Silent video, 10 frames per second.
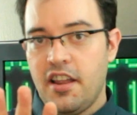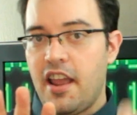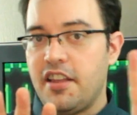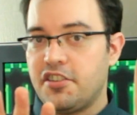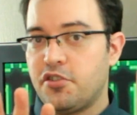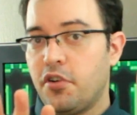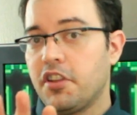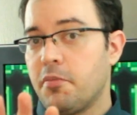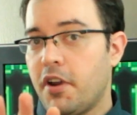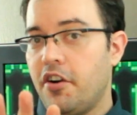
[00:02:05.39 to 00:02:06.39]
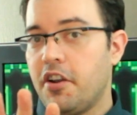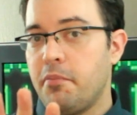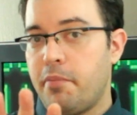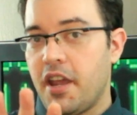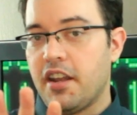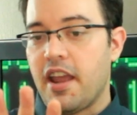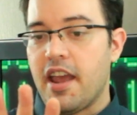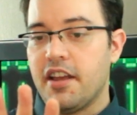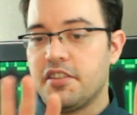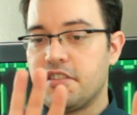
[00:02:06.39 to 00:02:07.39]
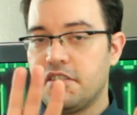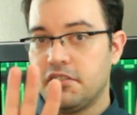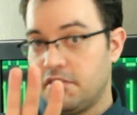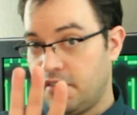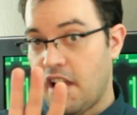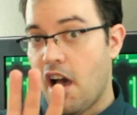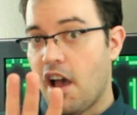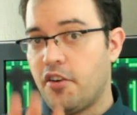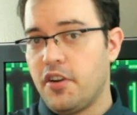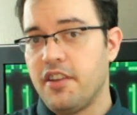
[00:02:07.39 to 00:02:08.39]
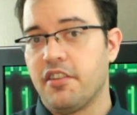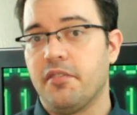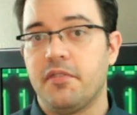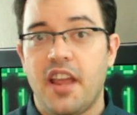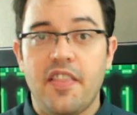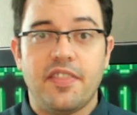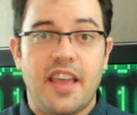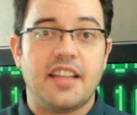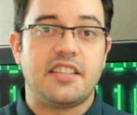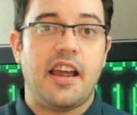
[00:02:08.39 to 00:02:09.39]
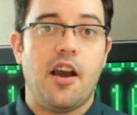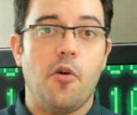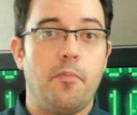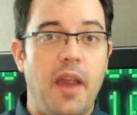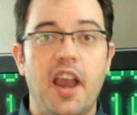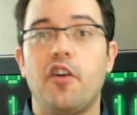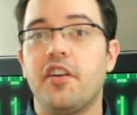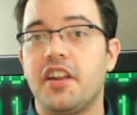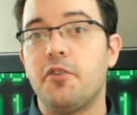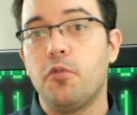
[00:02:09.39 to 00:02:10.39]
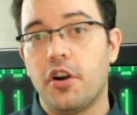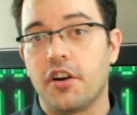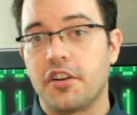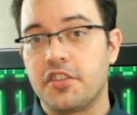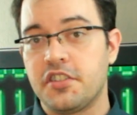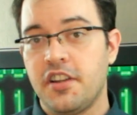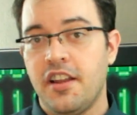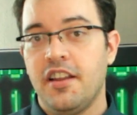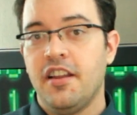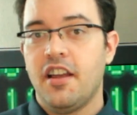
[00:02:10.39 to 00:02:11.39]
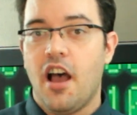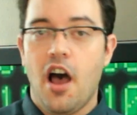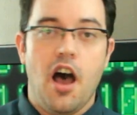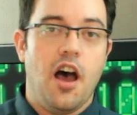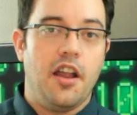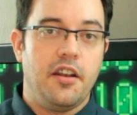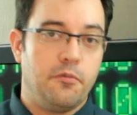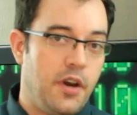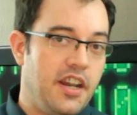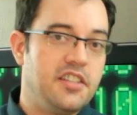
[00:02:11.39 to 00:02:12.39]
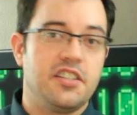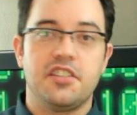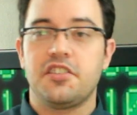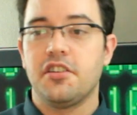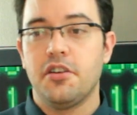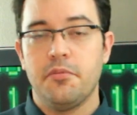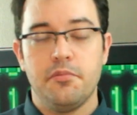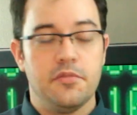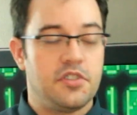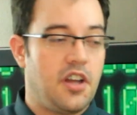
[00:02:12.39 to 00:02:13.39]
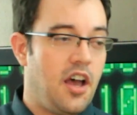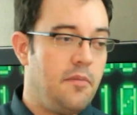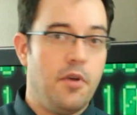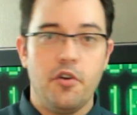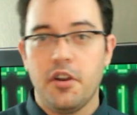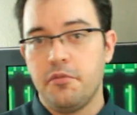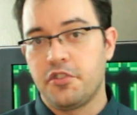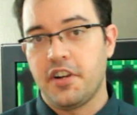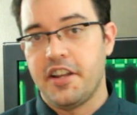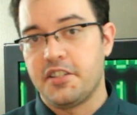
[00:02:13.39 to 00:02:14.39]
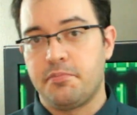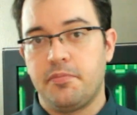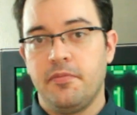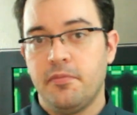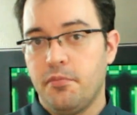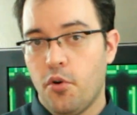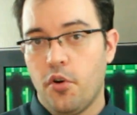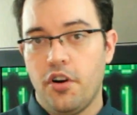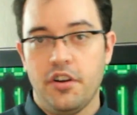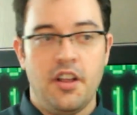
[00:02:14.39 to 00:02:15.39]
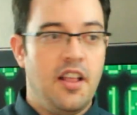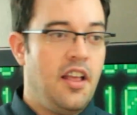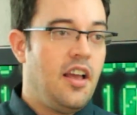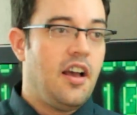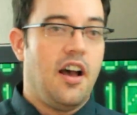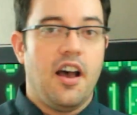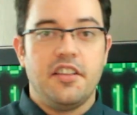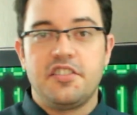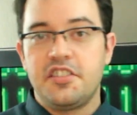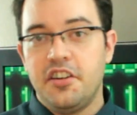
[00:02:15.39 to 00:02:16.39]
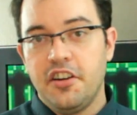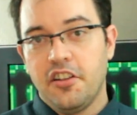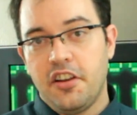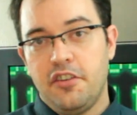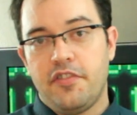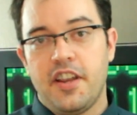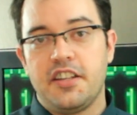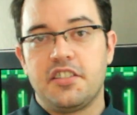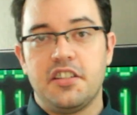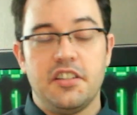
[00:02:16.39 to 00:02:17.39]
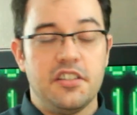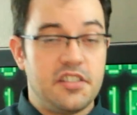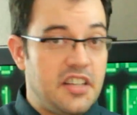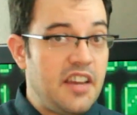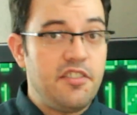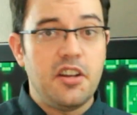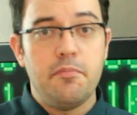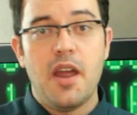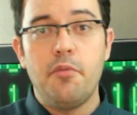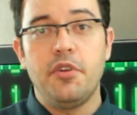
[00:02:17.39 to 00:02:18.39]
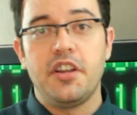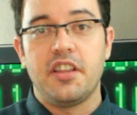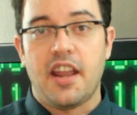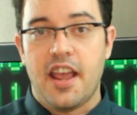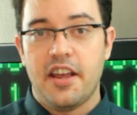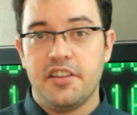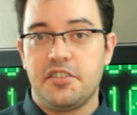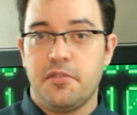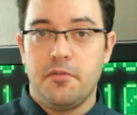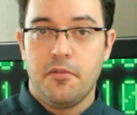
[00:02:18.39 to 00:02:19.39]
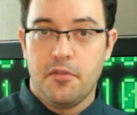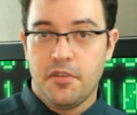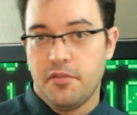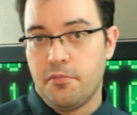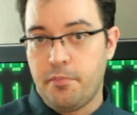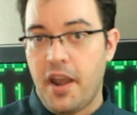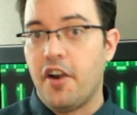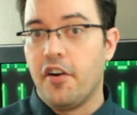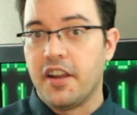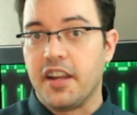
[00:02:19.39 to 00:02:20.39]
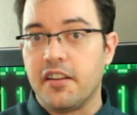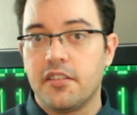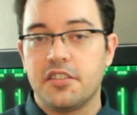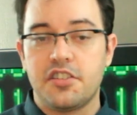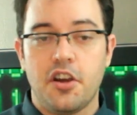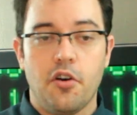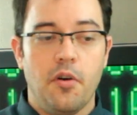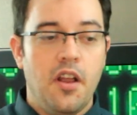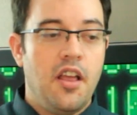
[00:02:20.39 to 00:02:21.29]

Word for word: and storing the parity bit as odd or even. And that's how parity works on RAID systems, on modem transport, on serial interfaces, even in memory that has parity. So